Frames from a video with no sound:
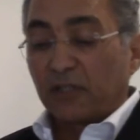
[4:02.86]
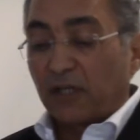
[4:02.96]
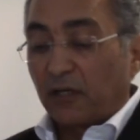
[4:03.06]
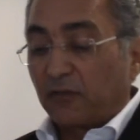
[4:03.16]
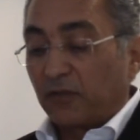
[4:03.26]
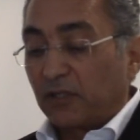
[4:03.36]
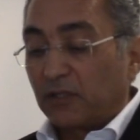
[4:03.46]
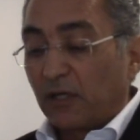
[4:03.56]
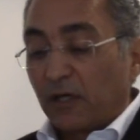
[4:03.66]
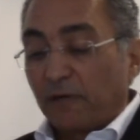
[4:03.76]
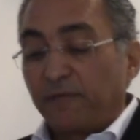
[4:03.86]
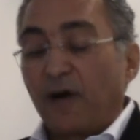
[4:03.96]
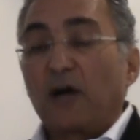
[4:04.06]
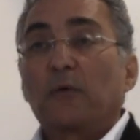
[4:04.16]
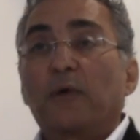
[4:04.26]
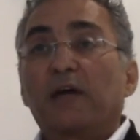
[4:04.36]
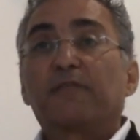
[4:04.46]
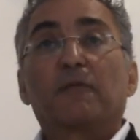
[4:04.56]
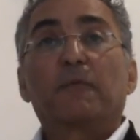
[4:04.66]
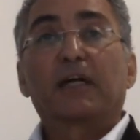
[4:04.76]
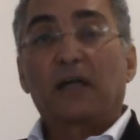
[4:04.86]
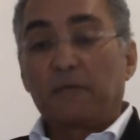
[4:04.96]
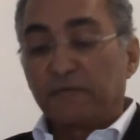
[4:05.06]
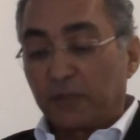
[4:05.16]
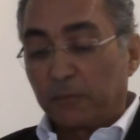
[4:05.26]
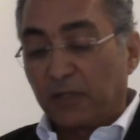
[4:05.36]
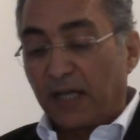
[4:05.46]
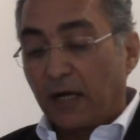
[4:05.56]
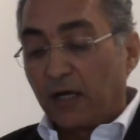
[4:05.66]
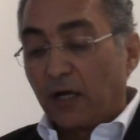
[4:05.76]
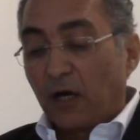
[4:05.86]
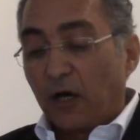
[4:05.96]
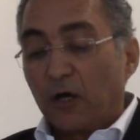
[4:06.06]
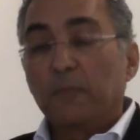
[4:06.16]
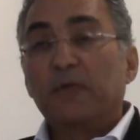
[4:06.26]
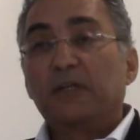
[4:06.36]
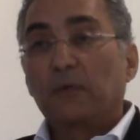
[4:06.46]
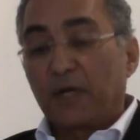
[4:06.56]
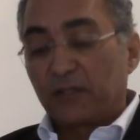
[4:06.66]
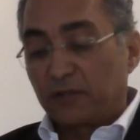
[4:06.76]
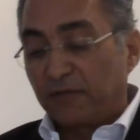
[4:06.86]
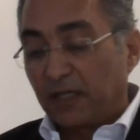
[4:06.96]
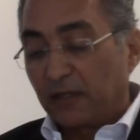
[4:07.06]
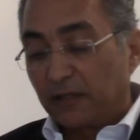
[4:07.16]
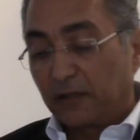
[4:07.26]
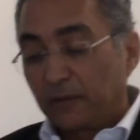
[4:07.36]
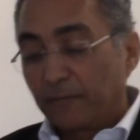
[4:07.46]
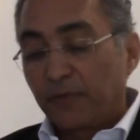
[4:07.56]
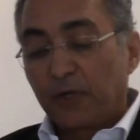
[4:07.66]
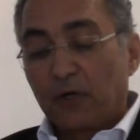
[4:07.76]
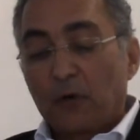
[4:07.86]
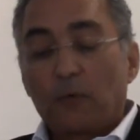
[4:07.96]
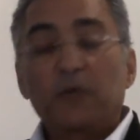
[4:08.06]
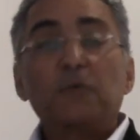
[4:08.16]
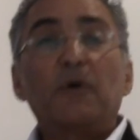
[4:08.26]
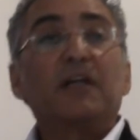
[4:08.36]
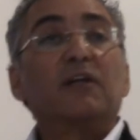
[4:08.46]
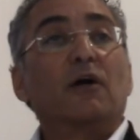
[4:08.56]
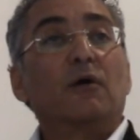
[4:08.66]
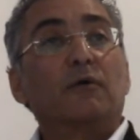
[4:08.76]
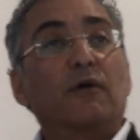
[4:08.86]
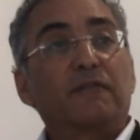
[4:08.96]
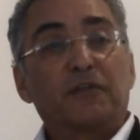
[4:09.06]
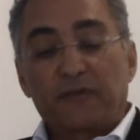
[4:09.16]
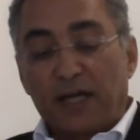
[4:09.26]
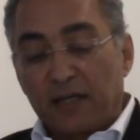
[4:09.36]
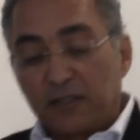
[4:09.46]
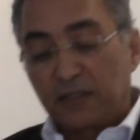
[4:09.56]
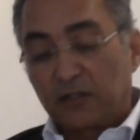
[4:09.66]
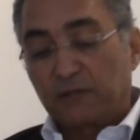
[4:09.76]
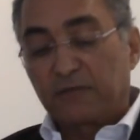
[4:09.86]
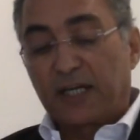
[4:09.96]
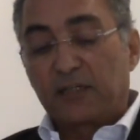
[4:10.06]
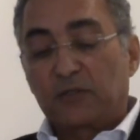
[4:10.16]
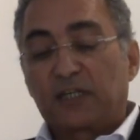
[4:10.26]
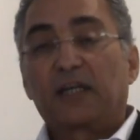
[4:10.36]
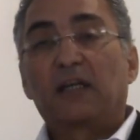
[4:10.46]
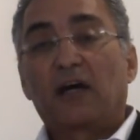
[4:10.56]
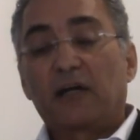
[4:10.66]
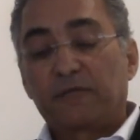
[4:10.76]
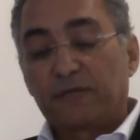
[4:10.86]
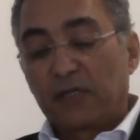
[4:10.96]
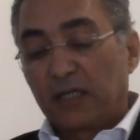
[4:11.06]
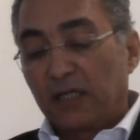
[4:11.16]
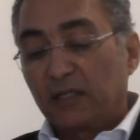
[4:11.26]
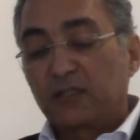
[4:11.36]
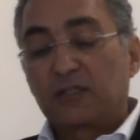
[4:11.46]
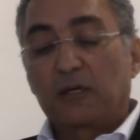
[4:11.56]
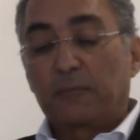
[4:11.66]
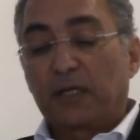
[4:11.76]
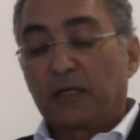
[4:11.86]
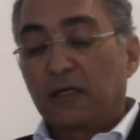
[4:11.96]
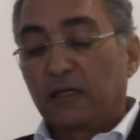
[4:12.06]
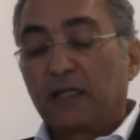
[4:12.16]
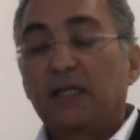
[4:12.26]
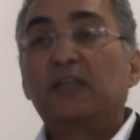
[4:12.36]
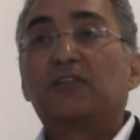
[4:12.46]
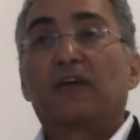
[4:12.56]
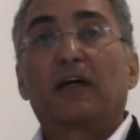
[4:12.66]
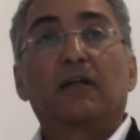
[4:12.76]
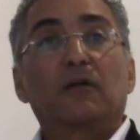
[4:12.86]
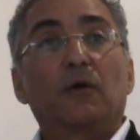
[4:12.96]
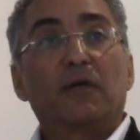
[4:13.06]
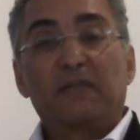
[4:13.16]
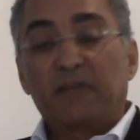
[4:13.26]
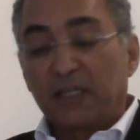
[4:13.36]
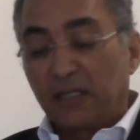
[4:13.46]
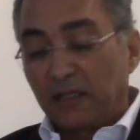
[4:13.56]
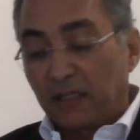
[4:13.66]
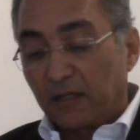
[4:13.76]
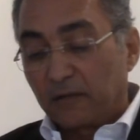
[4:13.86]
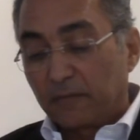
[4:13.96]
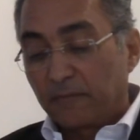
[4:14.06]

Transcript: in countries far away from my comfortable home in the west of England? What do I know of the realities of day-to-day life in Serbia, Israel, or even India?